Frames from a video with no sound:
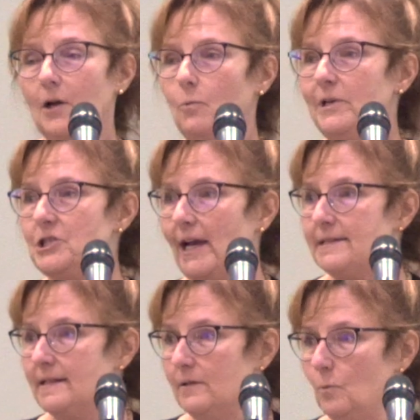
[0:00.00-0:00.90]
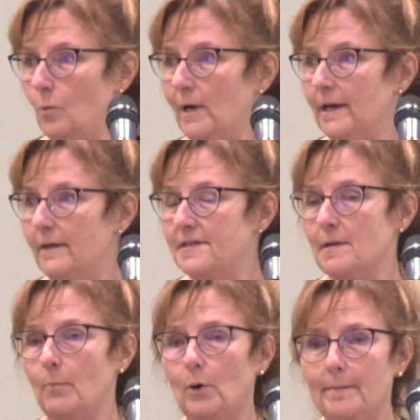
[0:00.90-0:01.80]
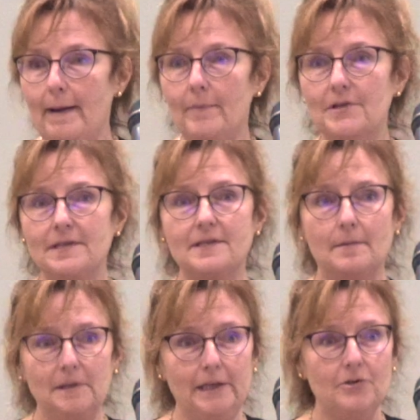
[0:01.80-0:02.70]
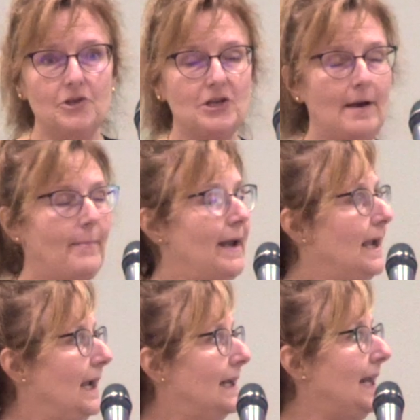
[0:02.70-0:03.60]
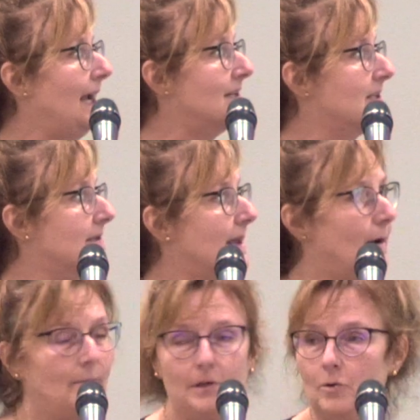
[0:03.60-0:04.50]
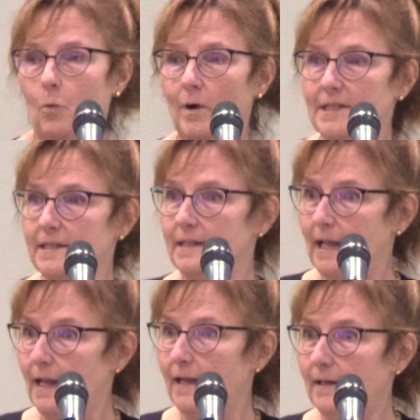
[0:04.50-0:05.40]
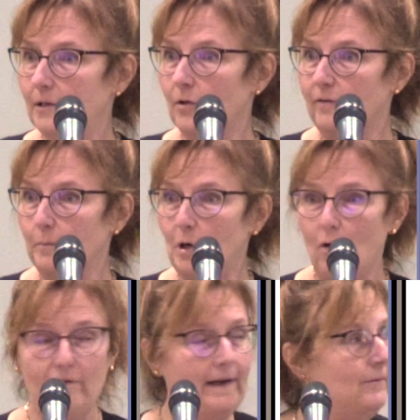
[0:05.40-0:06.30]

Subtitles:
We checked in with some board members and some leadership and asked them, what did they learn from COVID?